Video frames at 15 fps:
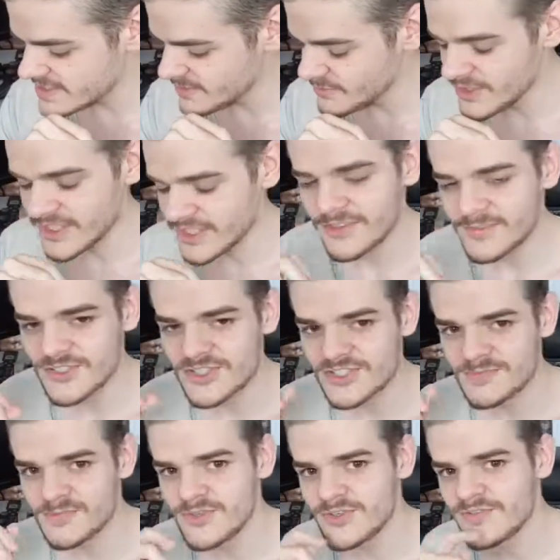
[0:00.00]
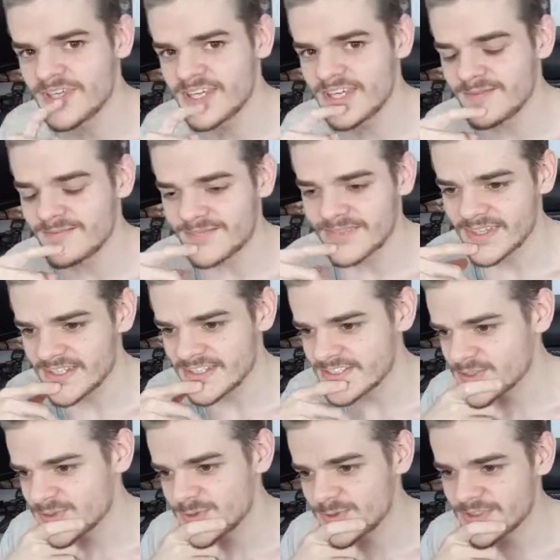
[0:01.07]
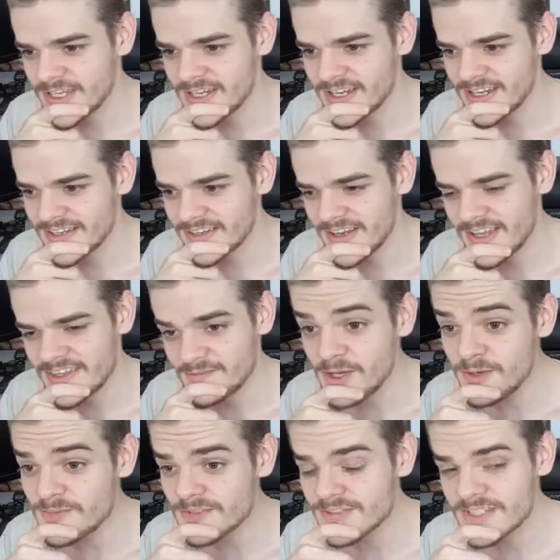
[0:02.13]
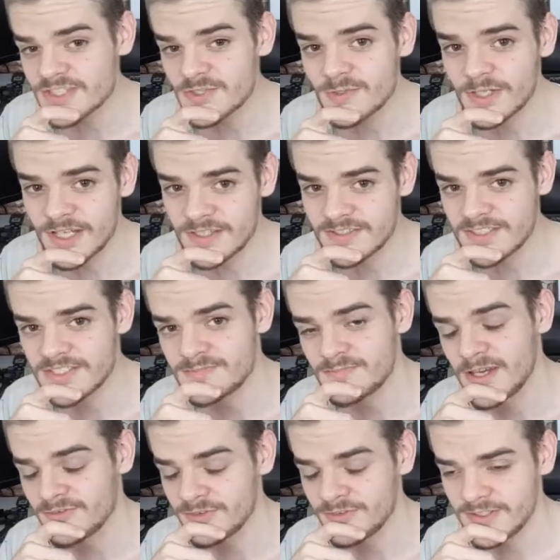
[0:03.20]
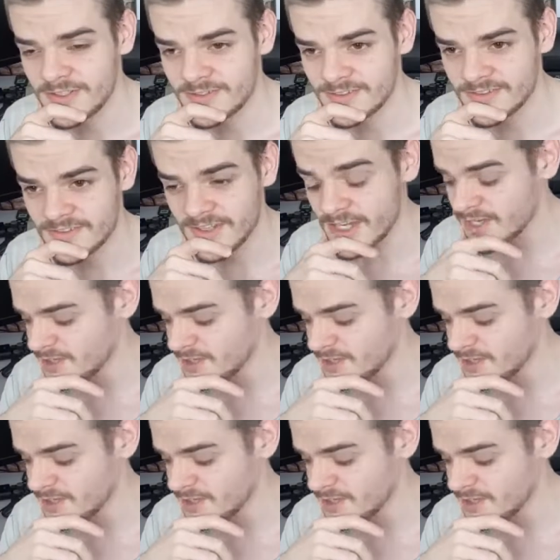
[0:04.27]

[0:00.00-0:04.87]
I'm working on, which is a movie, is called at the moment it's called Curtis Manfield